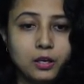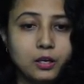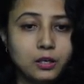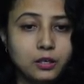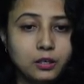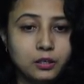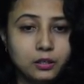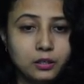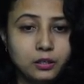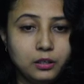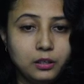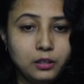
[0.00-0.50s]

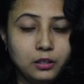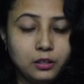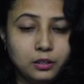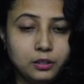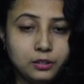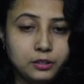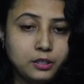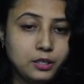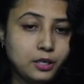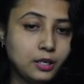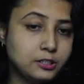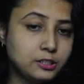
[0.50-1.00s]
uh,
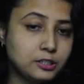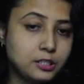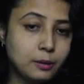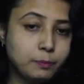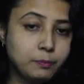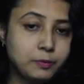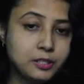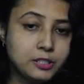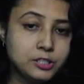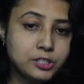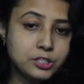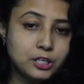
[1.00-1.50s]
he
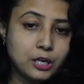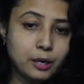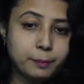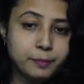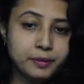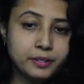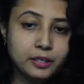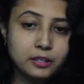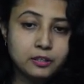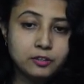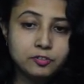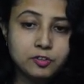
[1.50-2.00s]
established
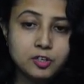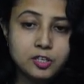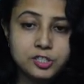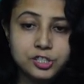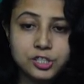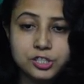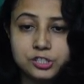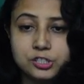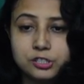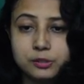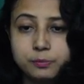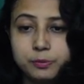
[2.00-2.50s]
chemical
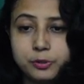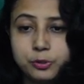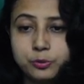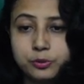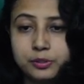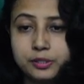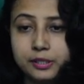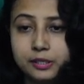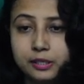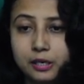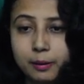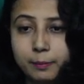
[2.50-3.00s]
relationship between
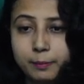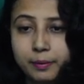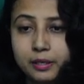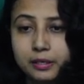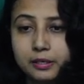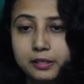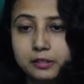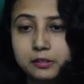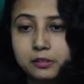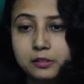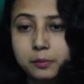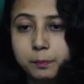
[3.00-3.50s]
enamel
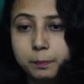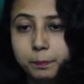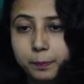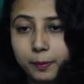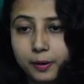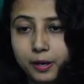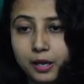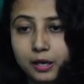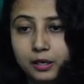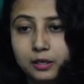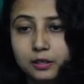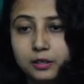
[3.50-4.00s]
and
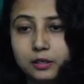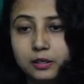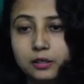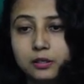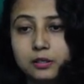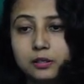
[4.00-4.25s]
plaque